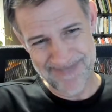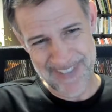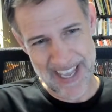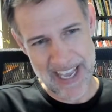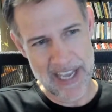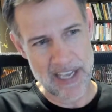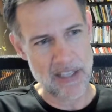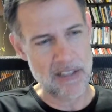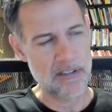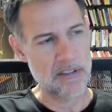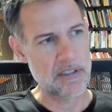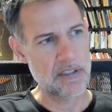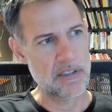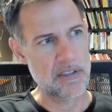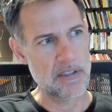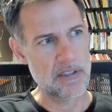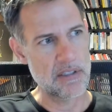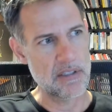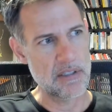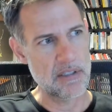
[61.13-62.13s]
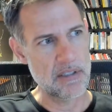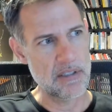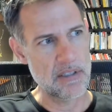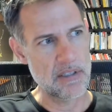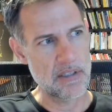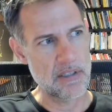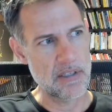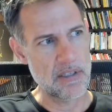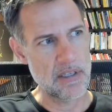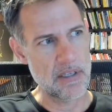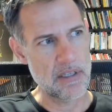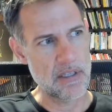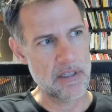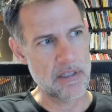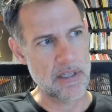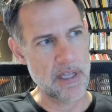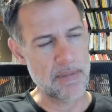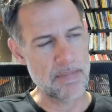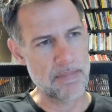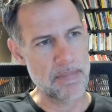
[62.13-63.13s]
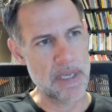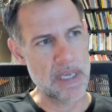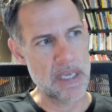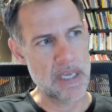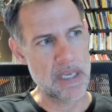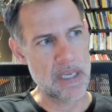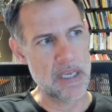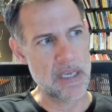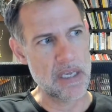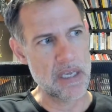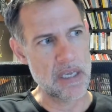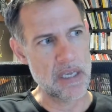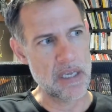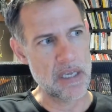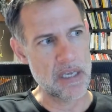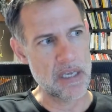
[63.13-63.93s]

Hey, let me